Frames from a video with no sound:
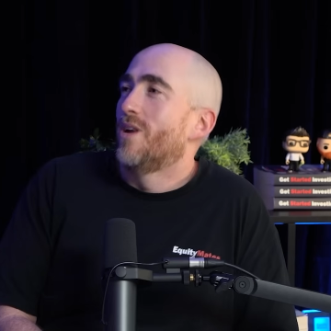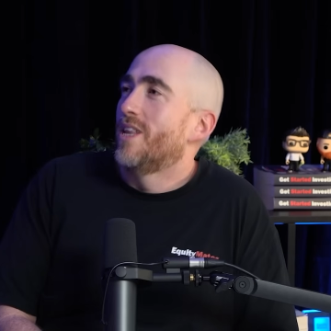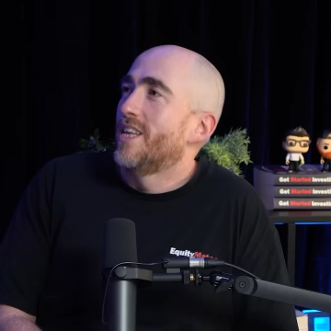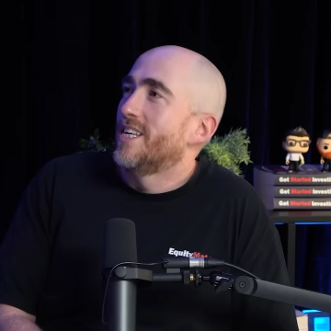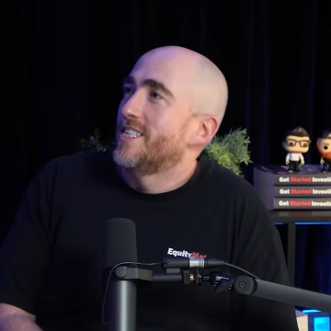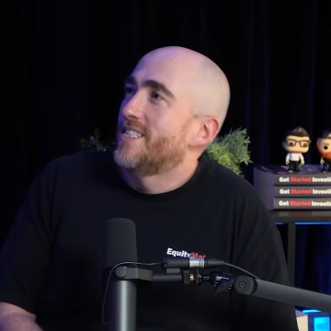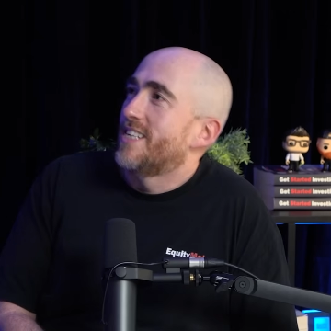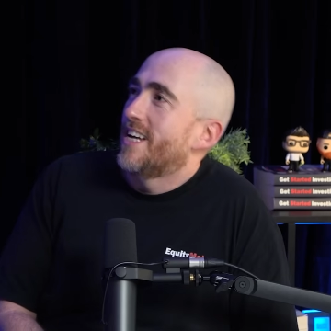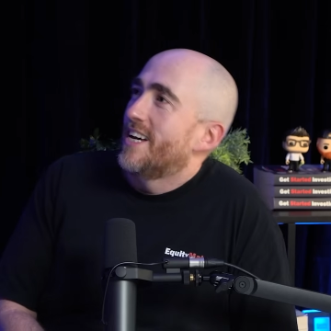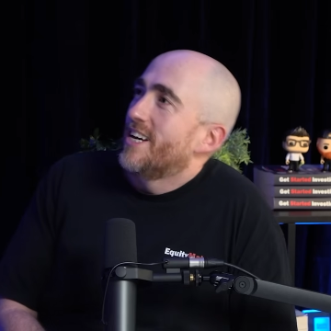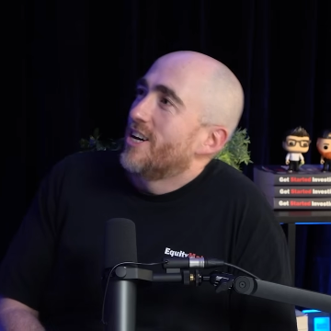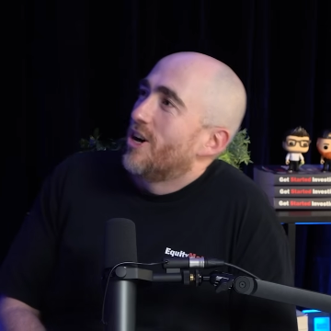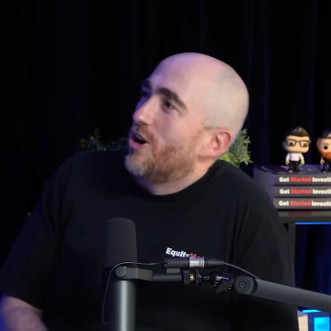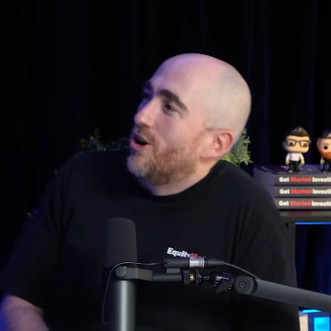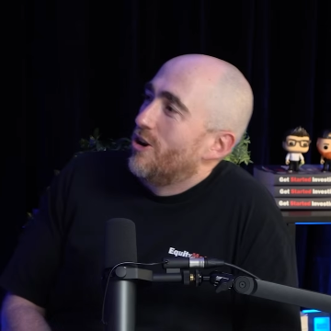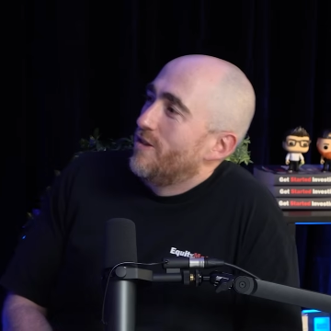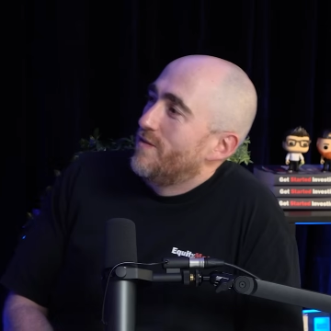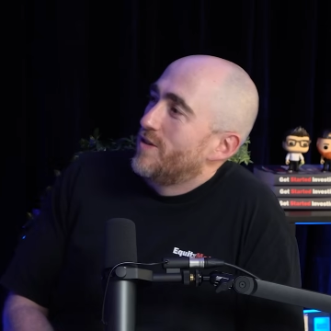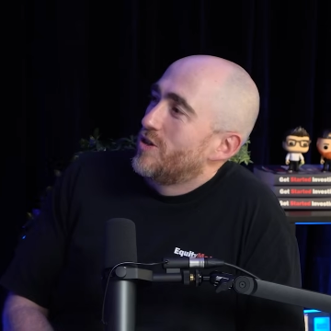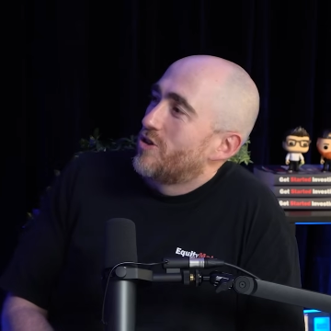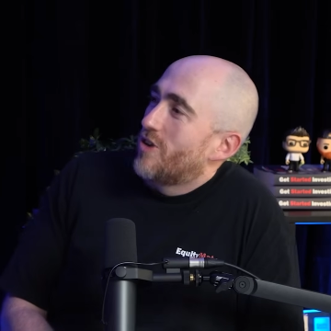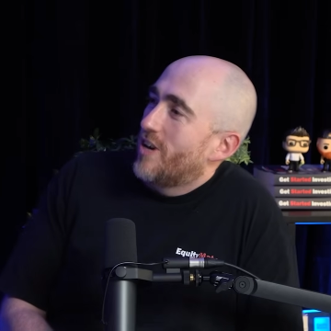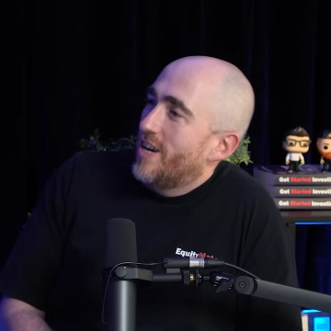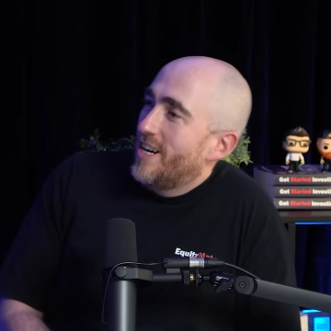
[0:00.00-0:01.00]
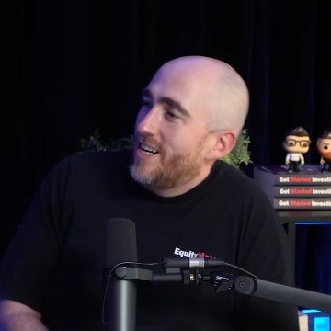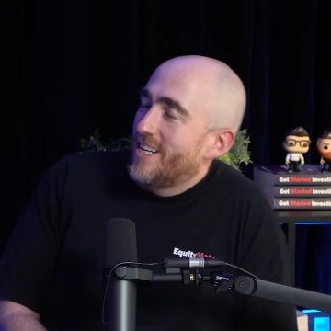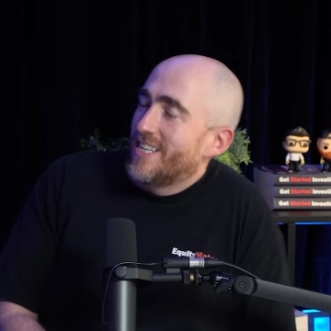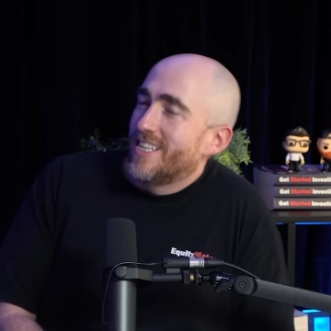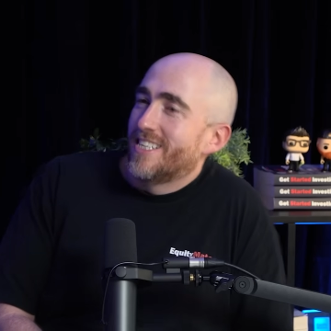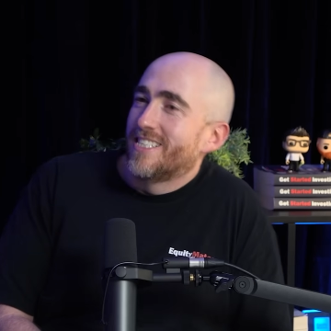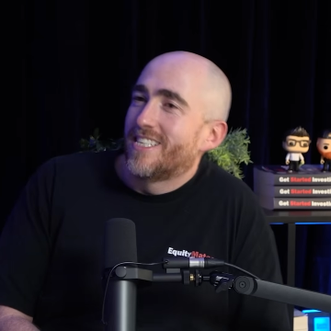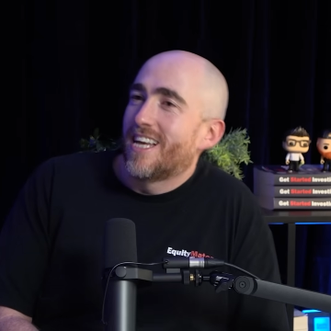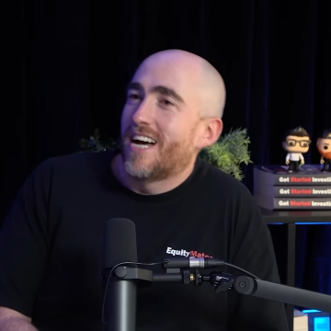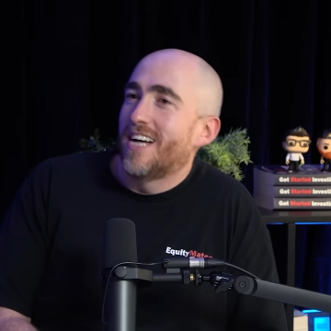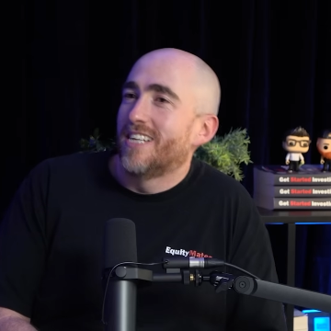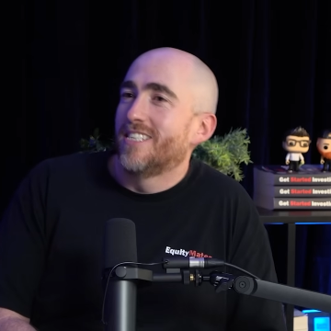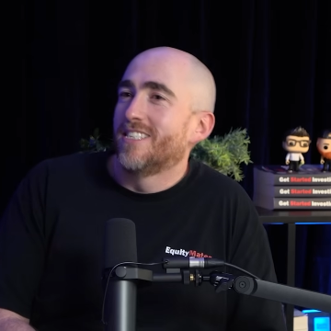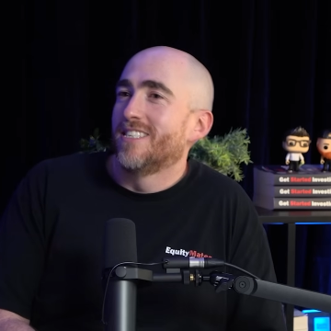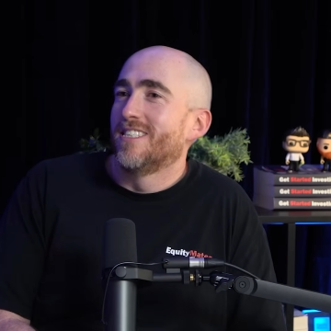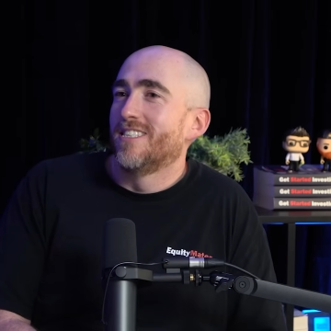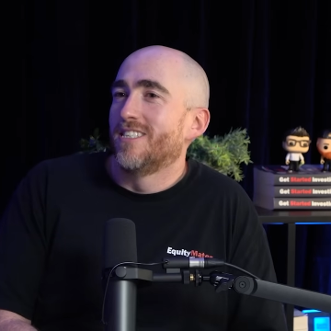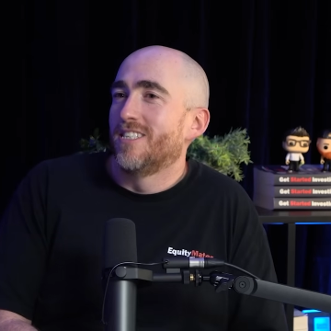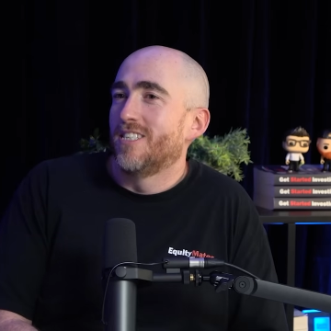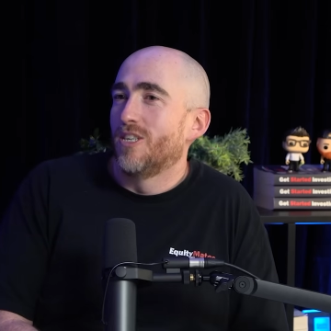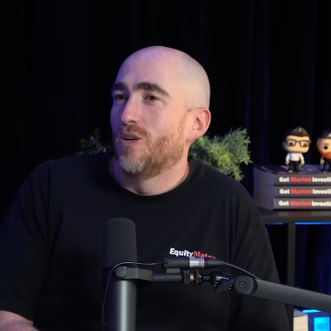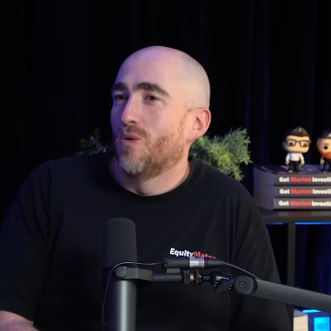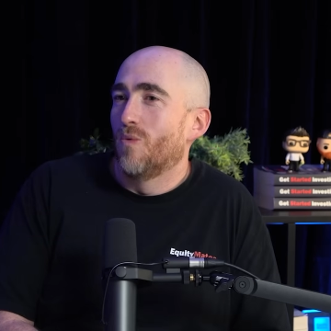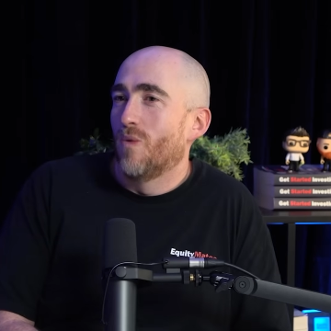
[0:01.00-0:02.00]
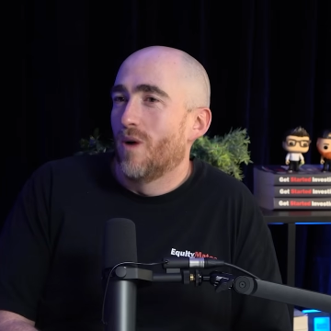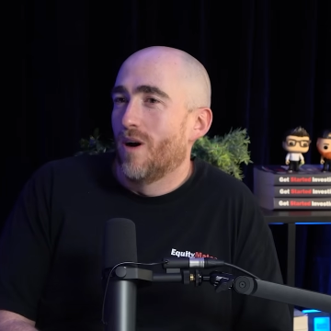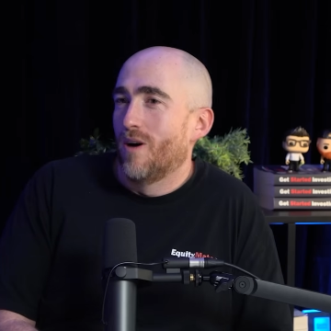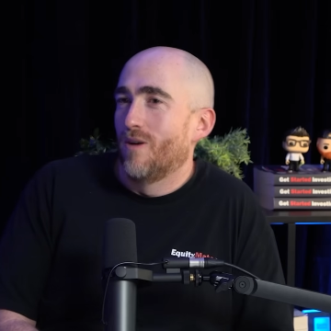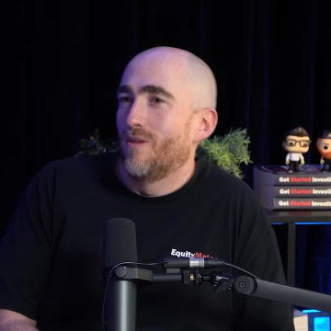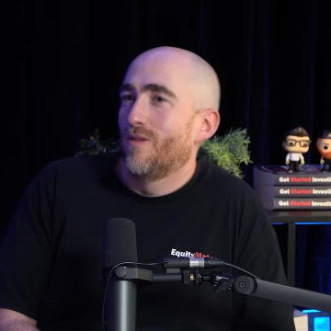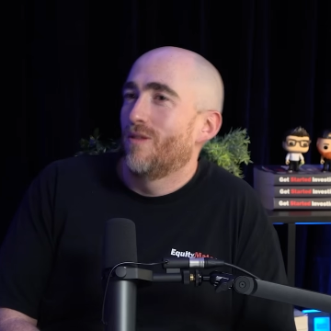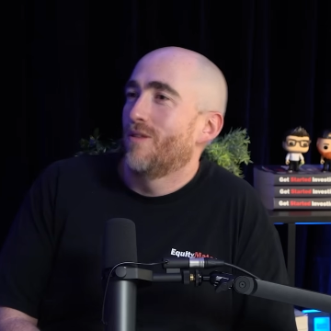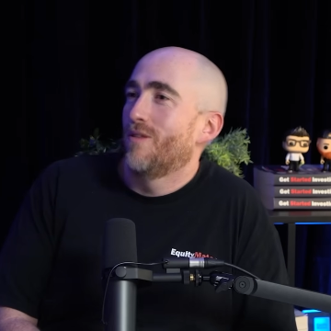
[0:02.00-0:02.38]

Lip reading: do they say? Overtrading is hazardous to your wealth.